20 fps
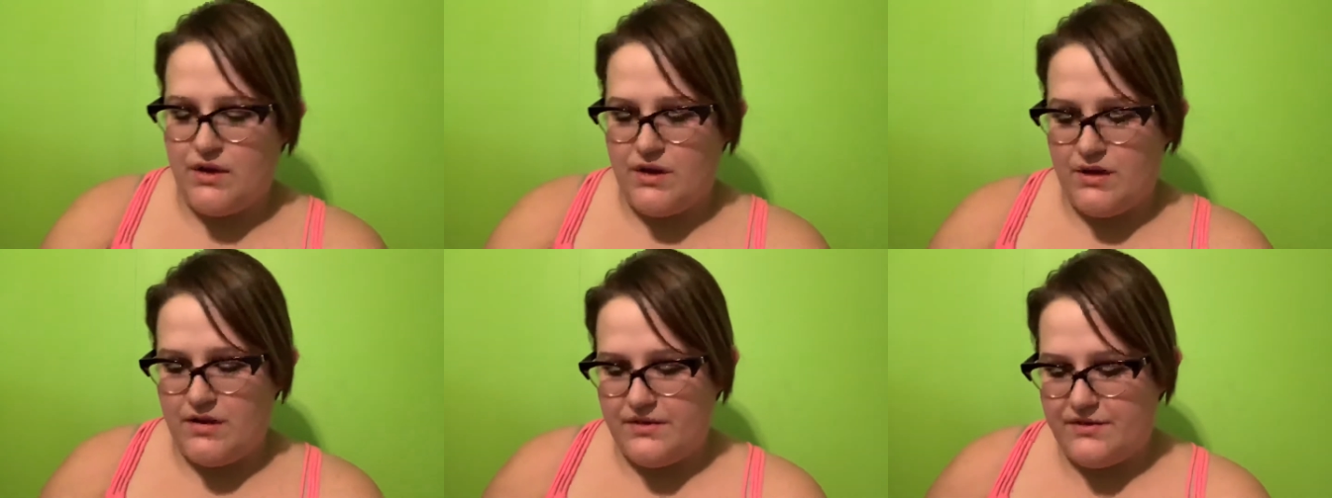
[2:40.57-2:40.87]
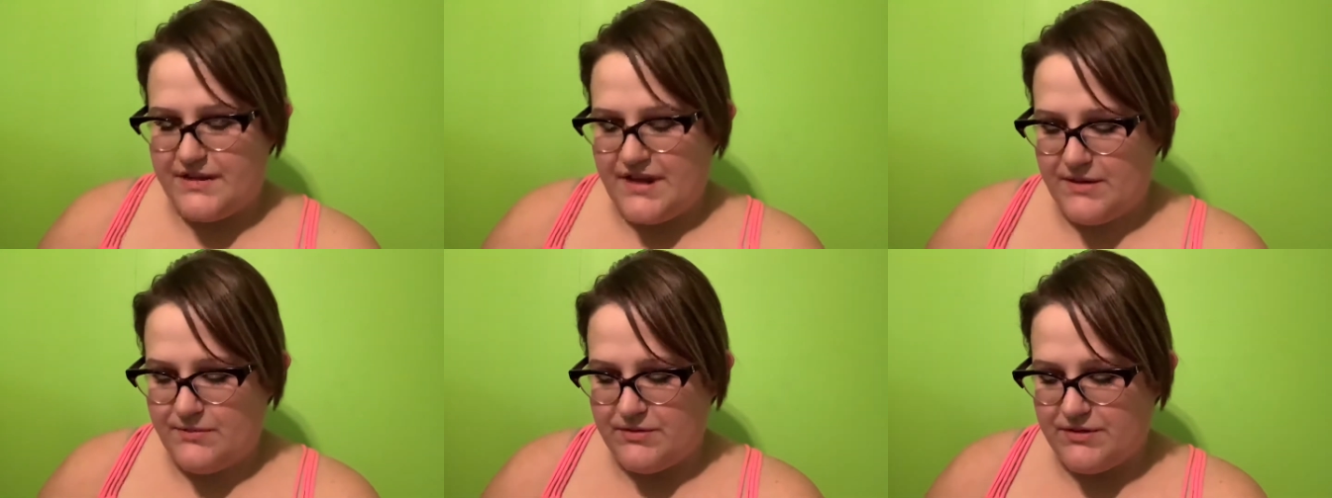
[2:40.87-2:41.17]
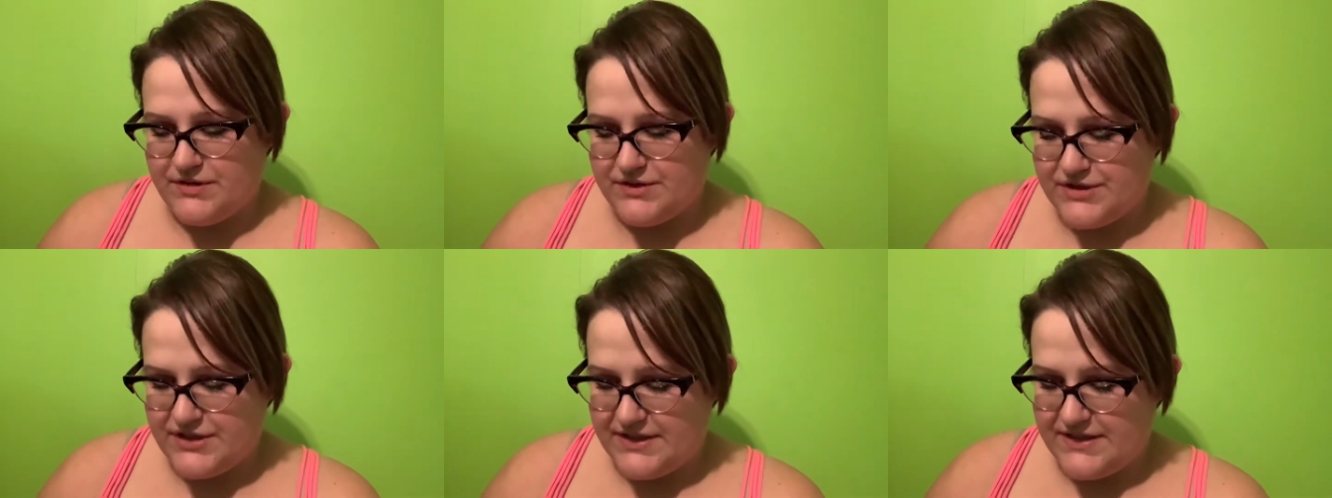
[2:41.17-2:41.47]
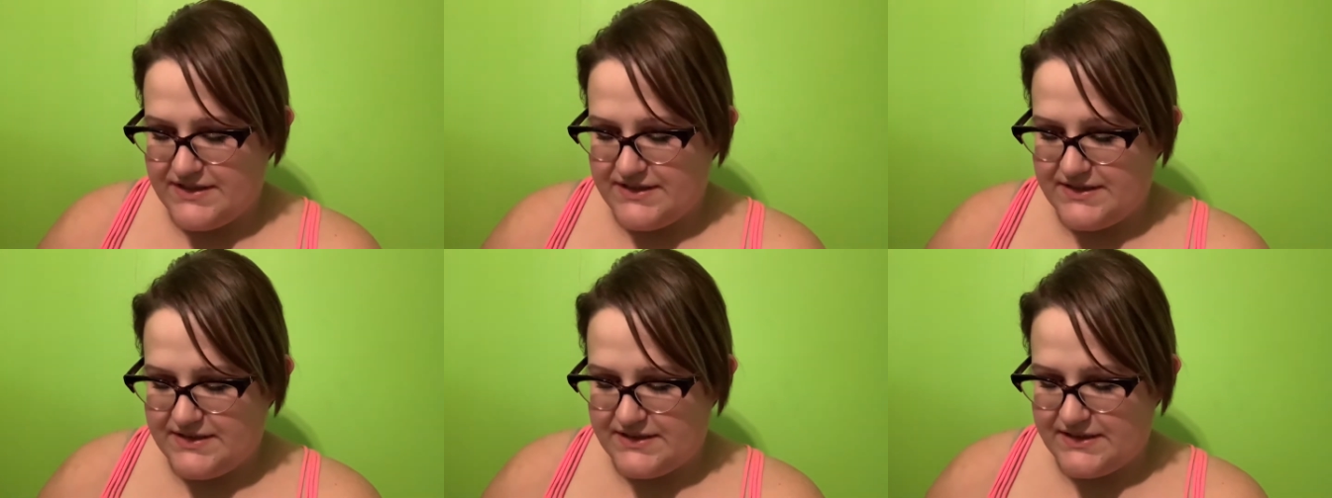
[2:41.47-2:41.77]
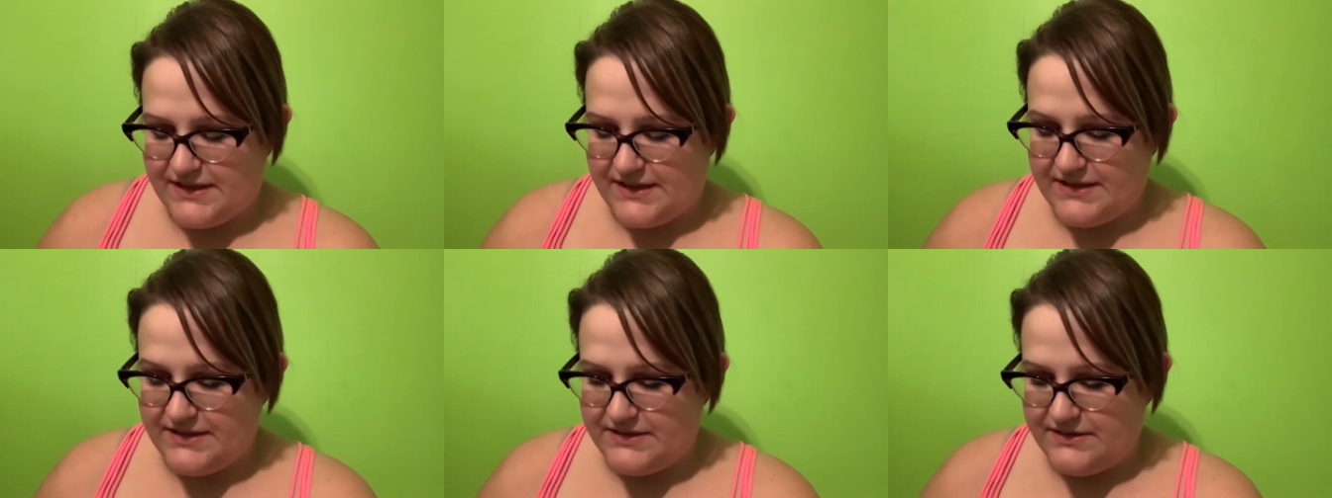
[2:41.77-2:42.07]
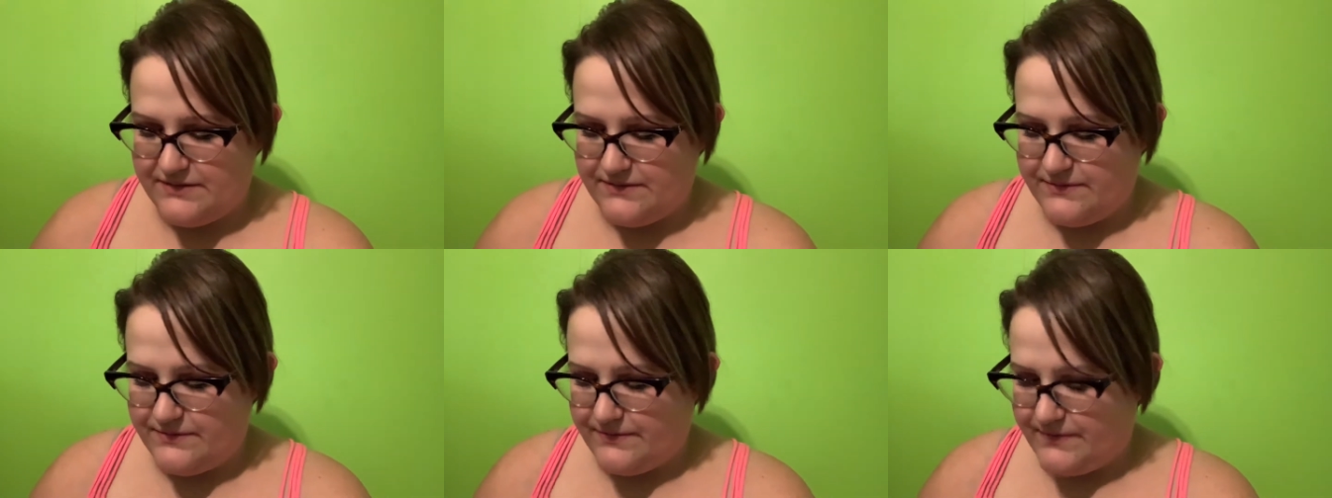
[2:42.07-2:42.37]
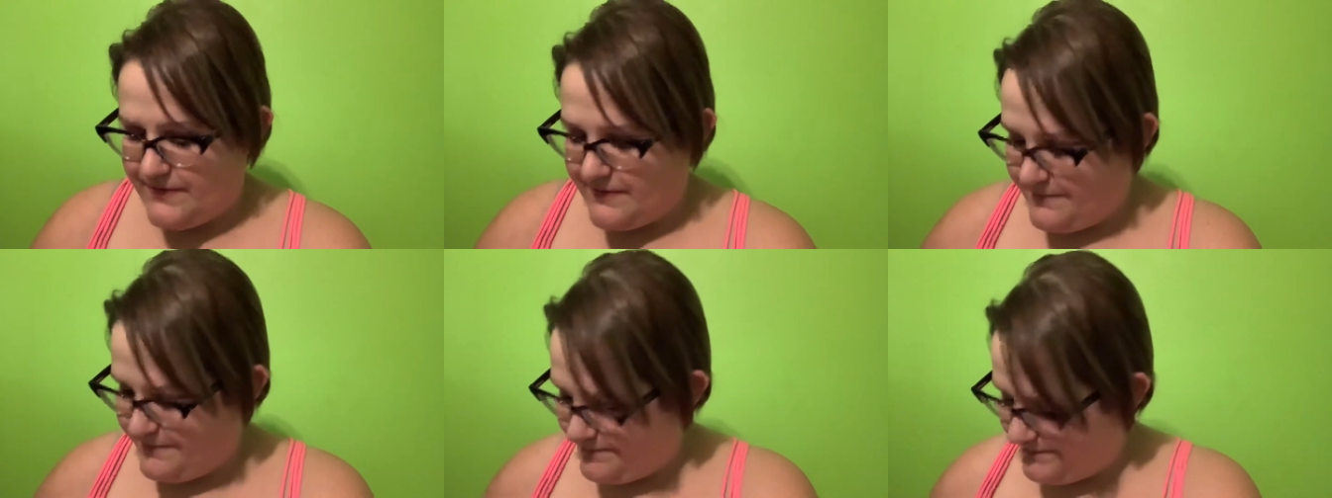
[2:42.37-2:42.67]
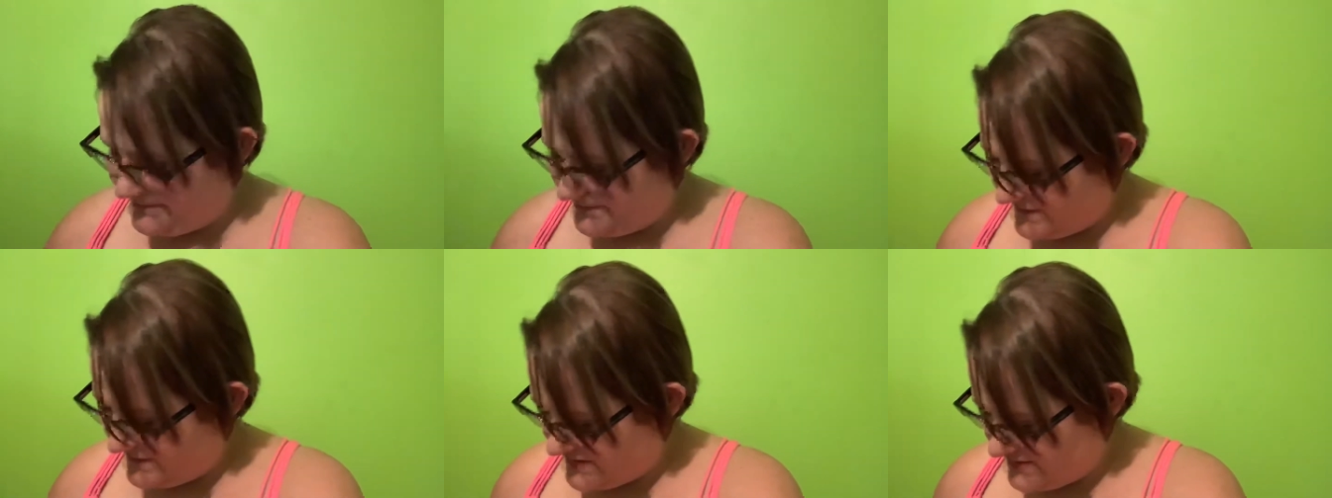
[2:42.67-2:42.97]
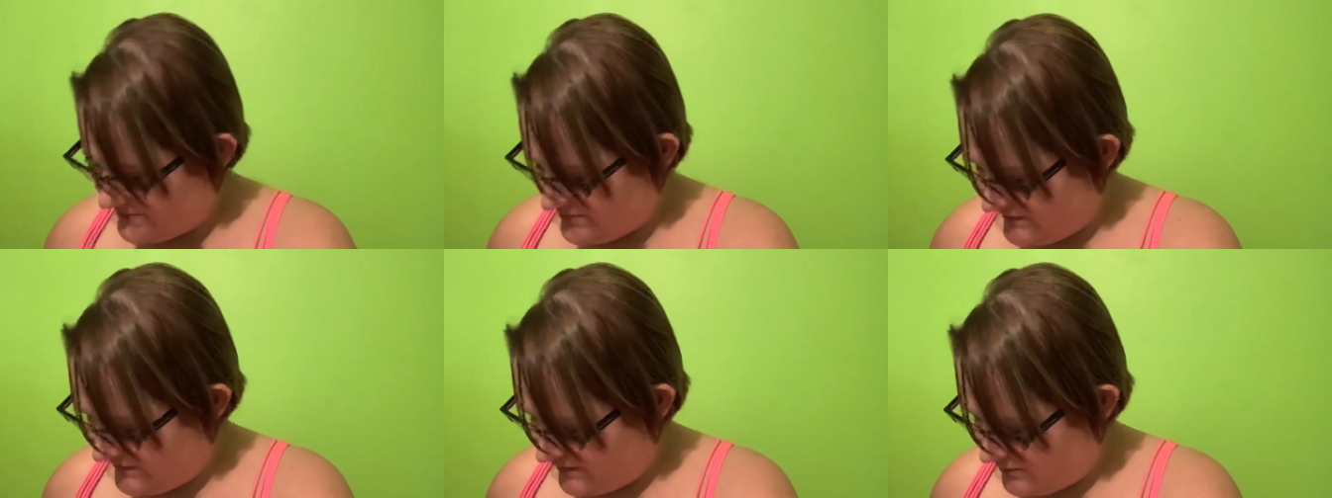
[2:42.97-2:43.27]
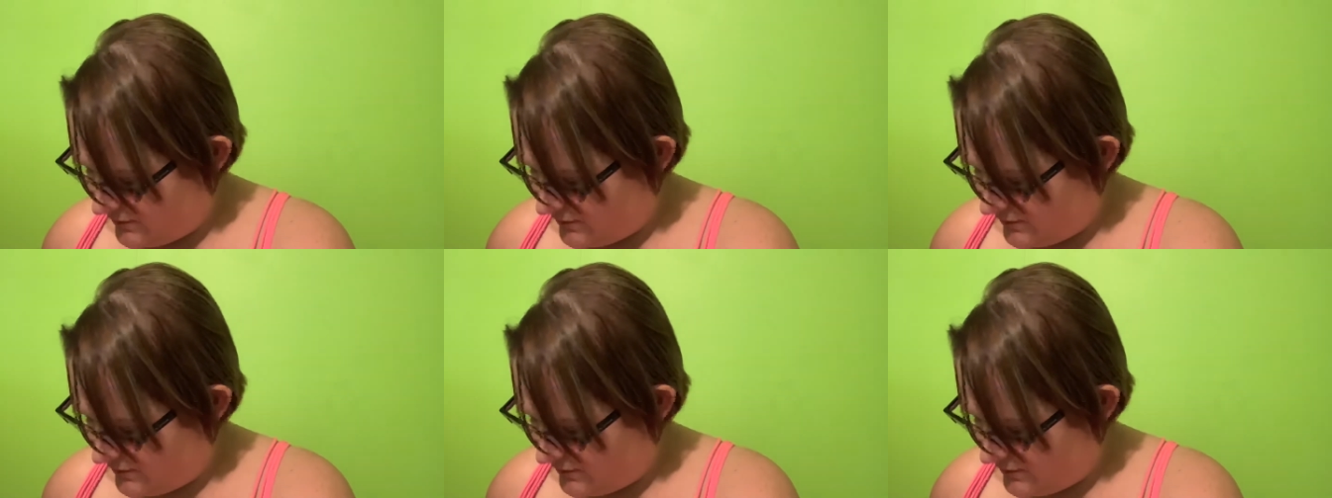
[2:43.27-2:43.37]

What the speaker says: they were just kind of, some of them were